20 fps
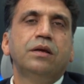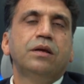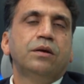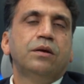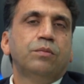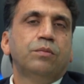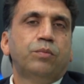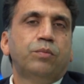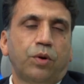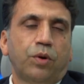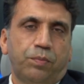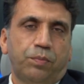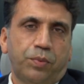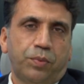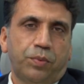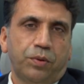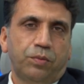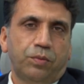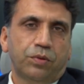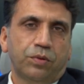proper
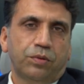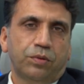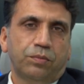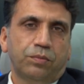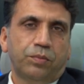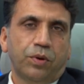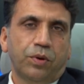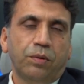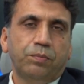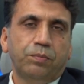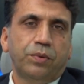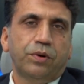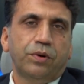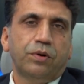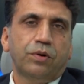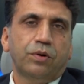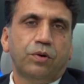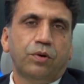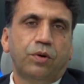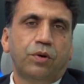book, proper
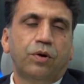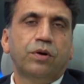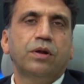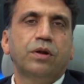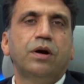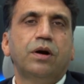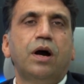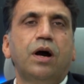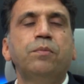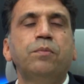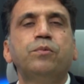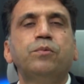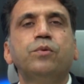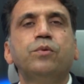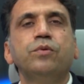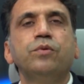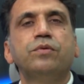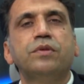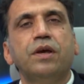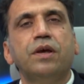record up to
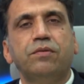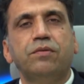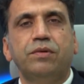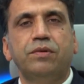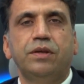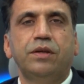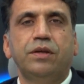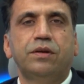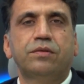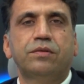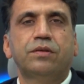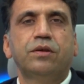7 years.